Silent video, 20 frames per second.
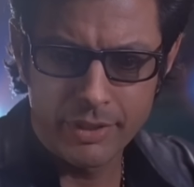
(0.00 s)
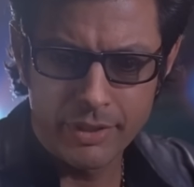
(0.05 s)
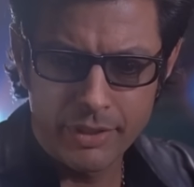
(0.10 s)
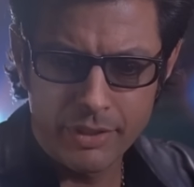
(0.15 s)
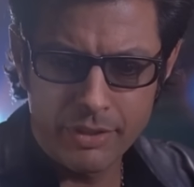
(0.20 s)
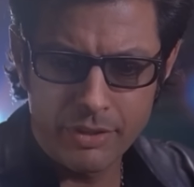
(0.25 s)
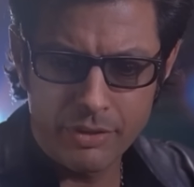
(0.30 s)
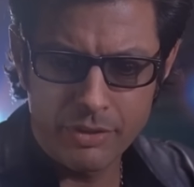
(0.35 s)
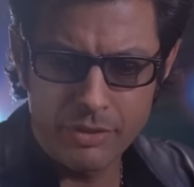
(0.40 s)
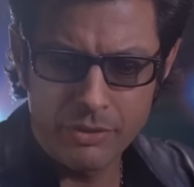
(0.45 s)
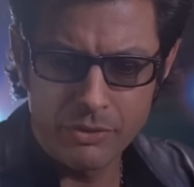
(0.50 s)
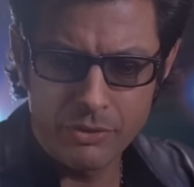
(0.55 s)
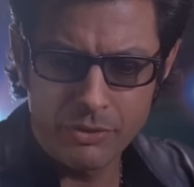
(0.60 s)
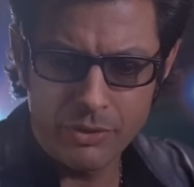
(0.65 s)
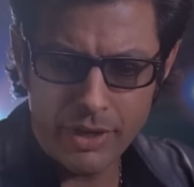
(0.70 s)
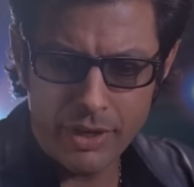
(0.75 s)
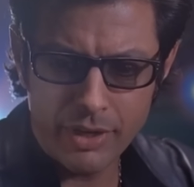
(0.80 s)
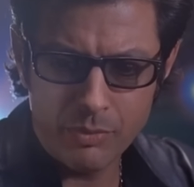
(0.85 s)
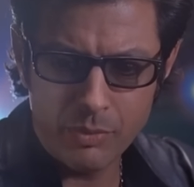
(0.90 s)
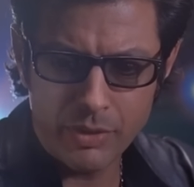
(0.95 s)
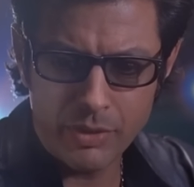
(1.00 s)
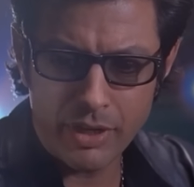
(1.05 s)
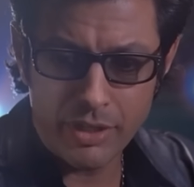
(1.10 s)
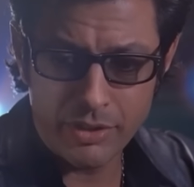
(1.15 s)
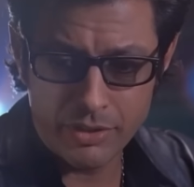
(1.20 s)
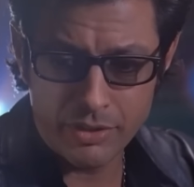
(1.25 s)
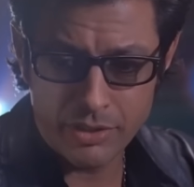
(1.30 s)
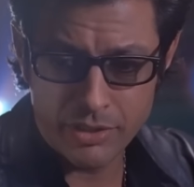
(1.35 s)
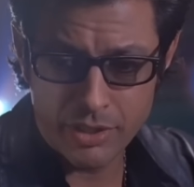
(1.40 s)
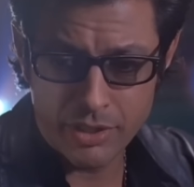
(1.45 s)
You know, you read what
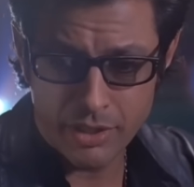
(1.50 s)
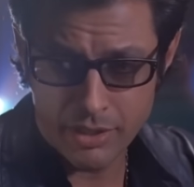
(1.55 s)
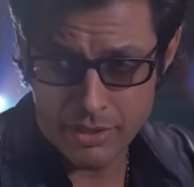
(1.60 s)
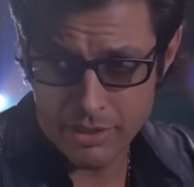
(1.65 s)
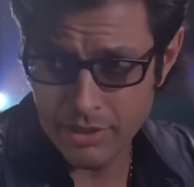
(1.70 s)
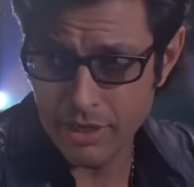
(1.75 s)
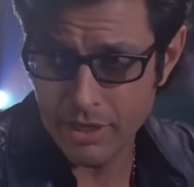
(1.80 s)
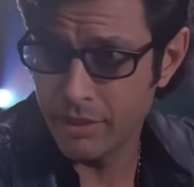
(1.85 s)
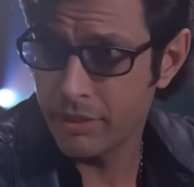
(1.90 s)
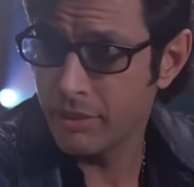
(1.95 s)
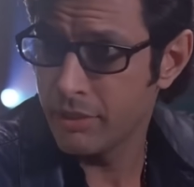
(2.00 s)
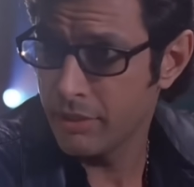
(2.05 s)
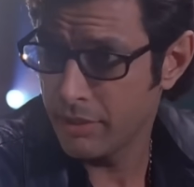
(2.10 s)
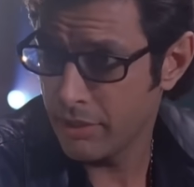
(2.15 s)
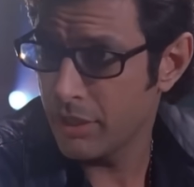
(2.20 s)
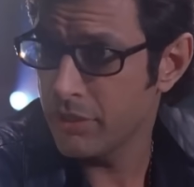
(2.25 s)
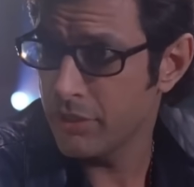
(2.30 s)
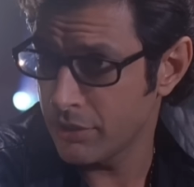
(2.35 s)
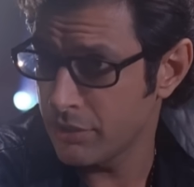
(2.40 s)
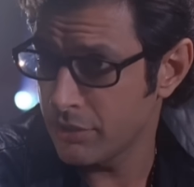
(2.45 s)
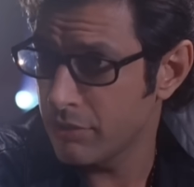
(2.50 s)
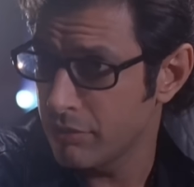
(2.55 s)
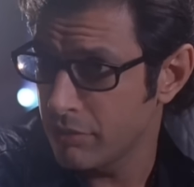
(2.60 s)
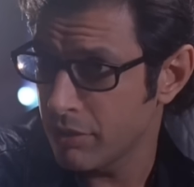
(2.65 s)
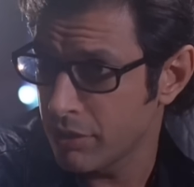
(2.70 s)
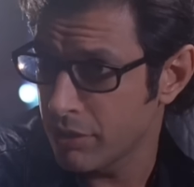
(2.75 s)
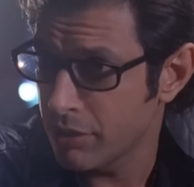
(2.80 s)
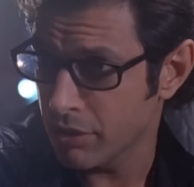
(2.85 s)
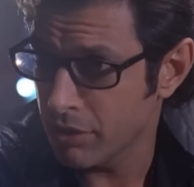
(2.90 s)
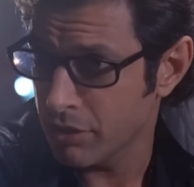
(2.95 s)
others had done, and
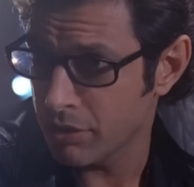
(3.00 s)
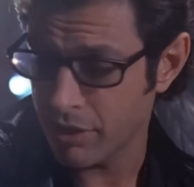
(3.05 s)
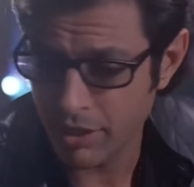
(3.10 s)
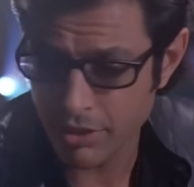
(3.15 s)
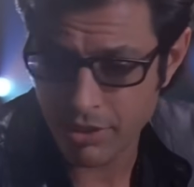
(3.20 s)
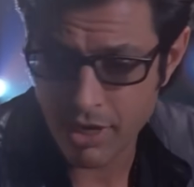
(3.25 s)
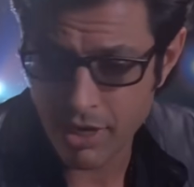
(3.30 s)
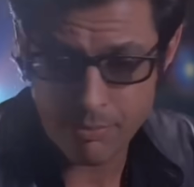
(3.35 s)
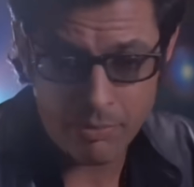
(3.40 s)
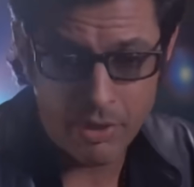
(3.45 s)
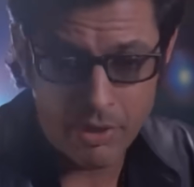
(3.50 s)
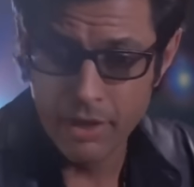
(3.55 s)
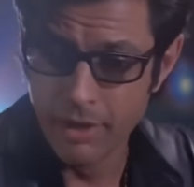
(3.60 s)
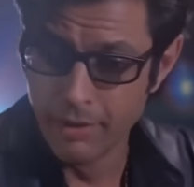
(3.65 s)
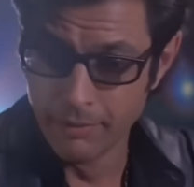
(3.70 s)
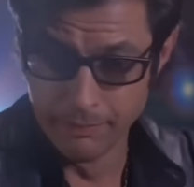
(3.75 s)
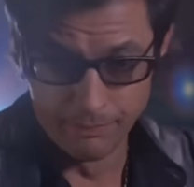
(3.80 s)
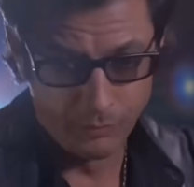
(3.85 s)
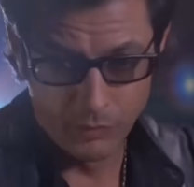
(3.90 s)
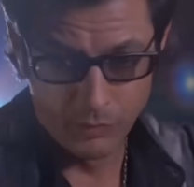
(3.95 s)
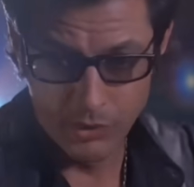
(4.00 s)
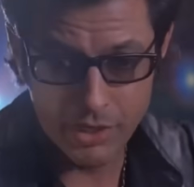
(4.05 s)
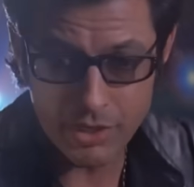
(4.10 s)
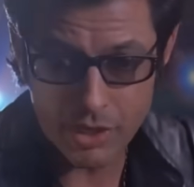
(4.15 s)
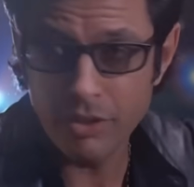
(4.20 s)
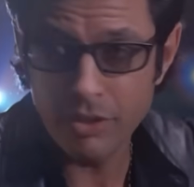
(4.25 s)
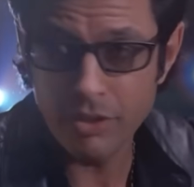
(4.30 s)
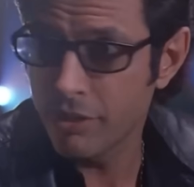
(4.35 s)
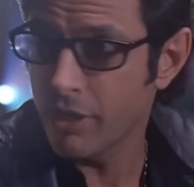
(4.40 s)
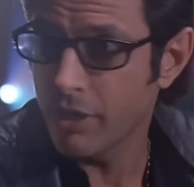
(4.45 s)
you took the next step. You didn't
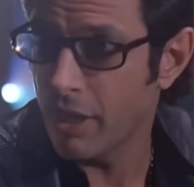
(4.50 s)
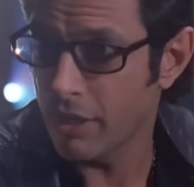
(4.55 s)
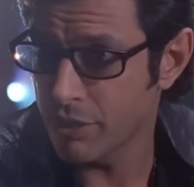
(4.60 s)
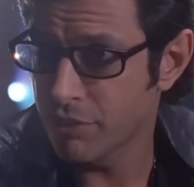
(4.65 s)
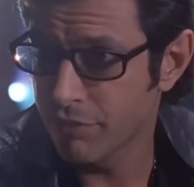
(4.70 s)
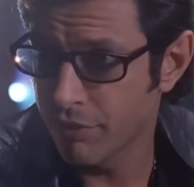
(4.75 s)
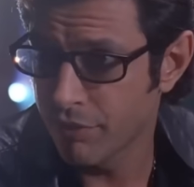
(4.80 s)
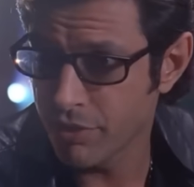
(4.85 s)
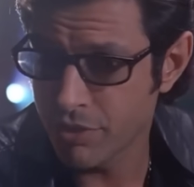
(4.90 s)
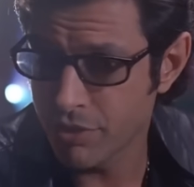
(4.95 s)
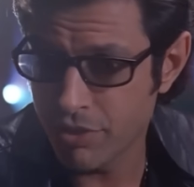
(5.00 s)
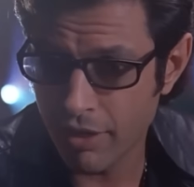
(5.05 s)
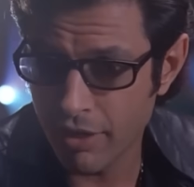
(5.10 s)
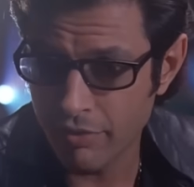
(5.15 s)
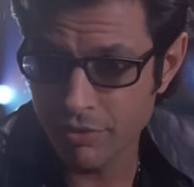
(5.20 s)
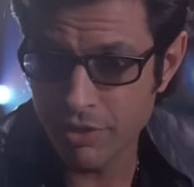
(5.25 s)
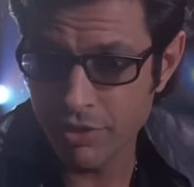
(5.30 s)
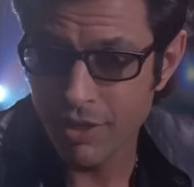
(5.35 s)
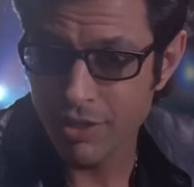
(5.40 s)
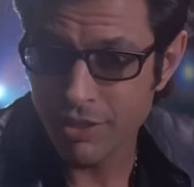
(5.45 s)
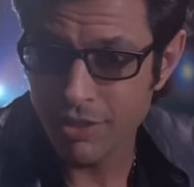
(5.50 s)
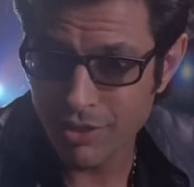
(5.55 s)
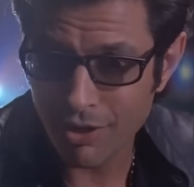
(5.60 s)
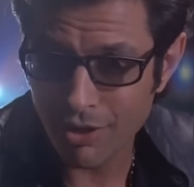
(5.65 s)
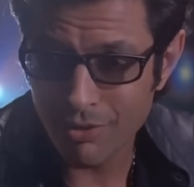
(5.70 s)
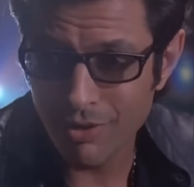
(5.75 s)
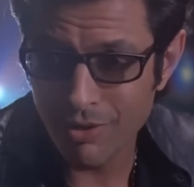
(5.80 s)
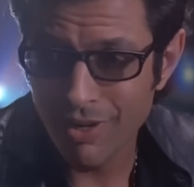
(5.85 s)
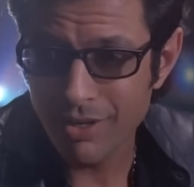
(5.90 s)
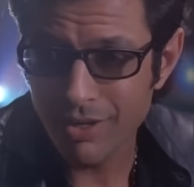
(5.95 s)
earn the knowledge for yourselves,
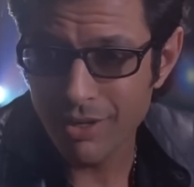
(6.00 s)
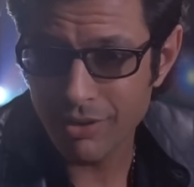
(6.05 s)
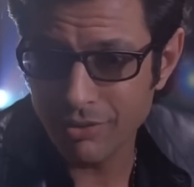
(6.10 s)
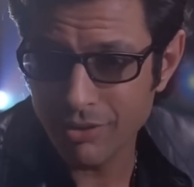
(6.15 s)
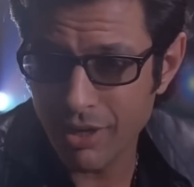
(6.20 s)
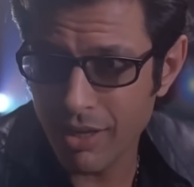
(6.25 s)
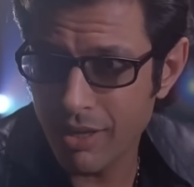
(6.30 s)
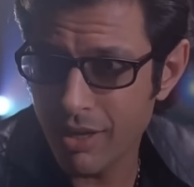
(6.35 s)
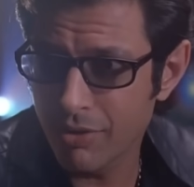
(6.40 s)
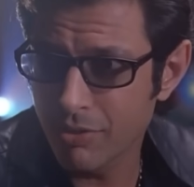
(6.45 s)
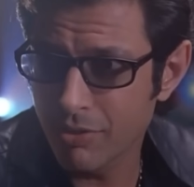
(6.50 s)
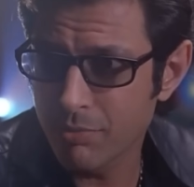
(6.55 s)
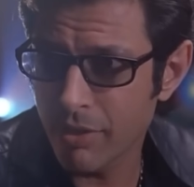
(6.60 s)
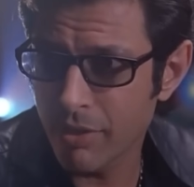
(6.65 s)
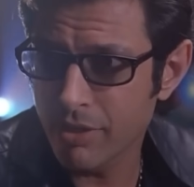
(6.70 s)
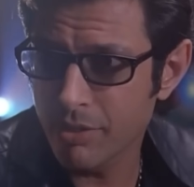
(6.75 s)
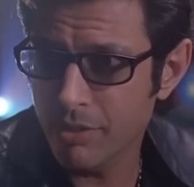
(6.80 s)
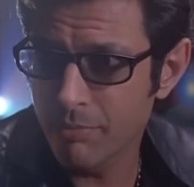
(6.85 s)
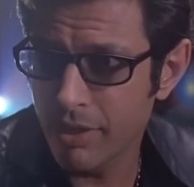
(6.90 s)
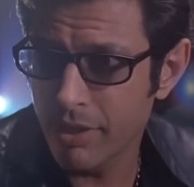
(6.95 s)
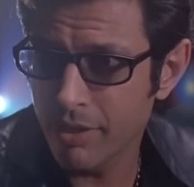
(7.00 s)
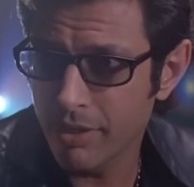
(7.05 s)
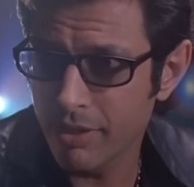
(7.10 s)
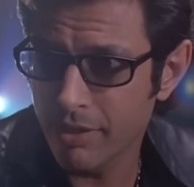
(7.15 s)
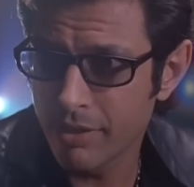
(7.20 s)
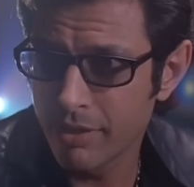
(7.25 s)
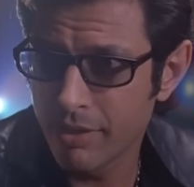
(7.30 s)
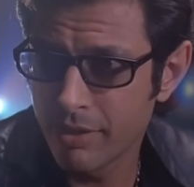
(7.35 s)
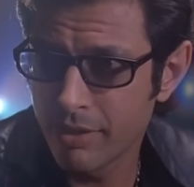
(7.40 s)
so you don't take any responsibility.